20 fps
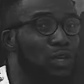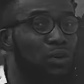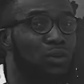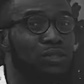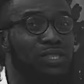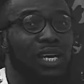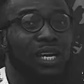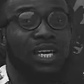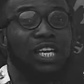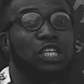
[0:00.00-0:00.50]

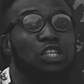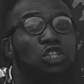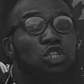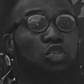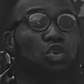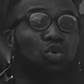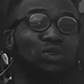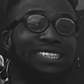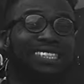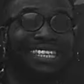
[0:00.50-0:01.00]
because it
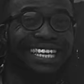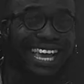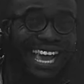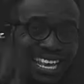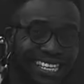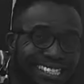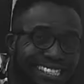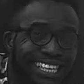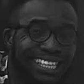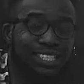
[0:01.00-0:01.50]
shows the
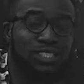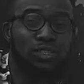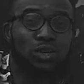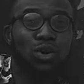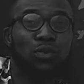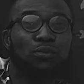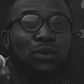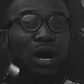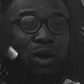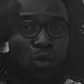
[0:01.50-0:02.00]
essence
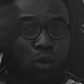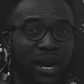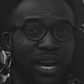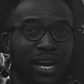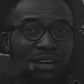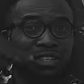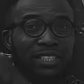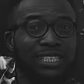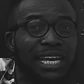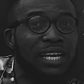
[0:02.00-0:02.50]
of
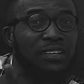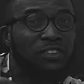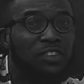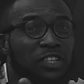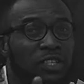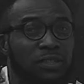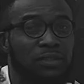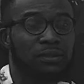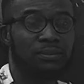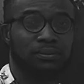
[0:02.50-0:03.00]
acquiring that
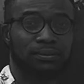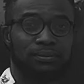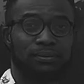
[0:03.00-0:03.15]
thing.